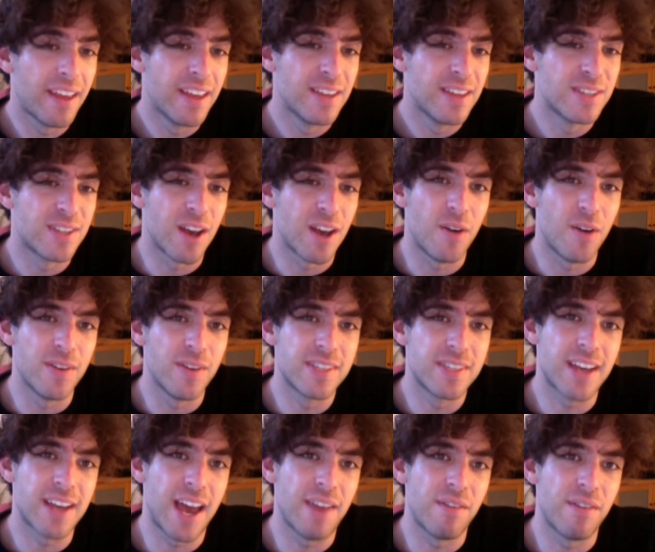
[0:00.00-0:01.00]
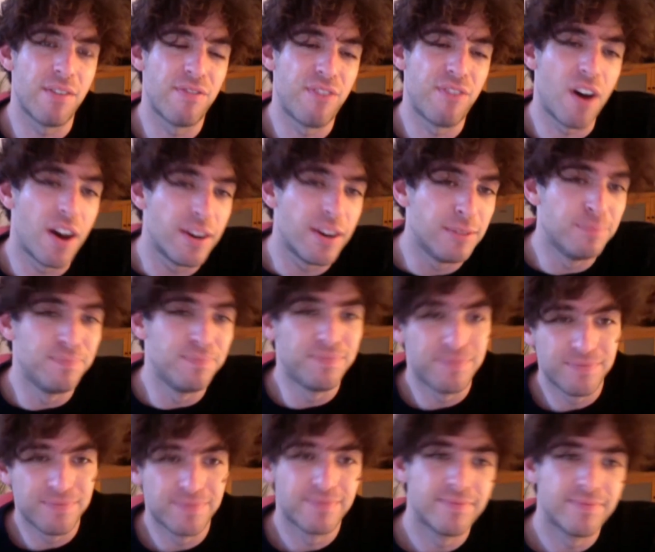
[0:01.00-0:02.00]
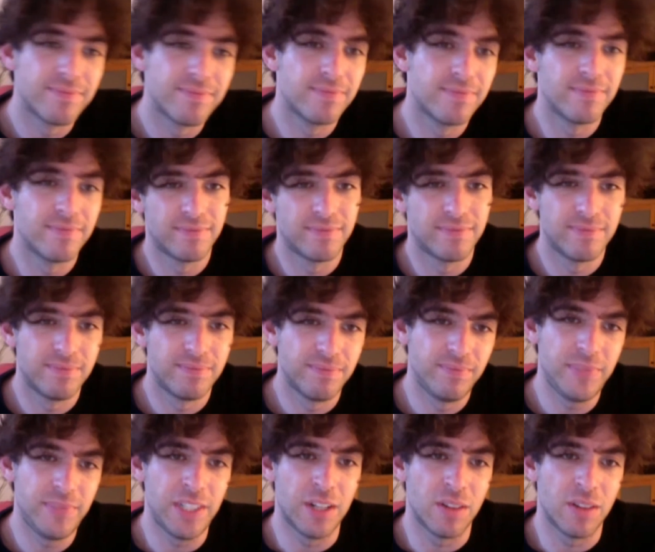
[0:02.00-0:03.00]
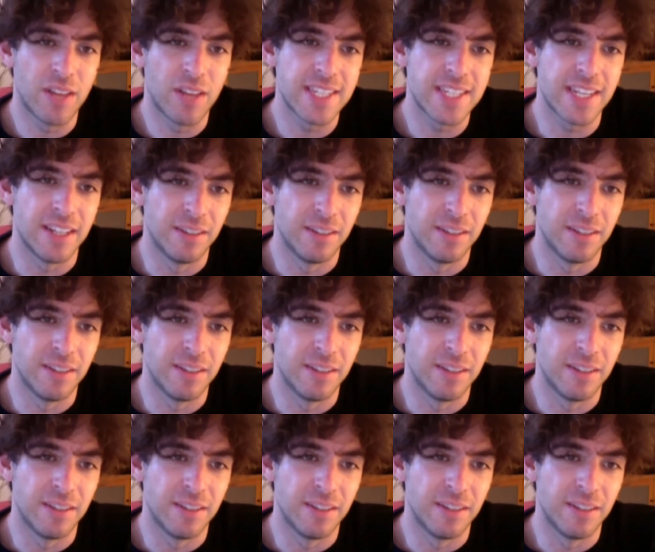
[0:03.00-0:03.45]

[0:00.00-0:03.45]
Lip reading: So it's kind of a fun, lesson.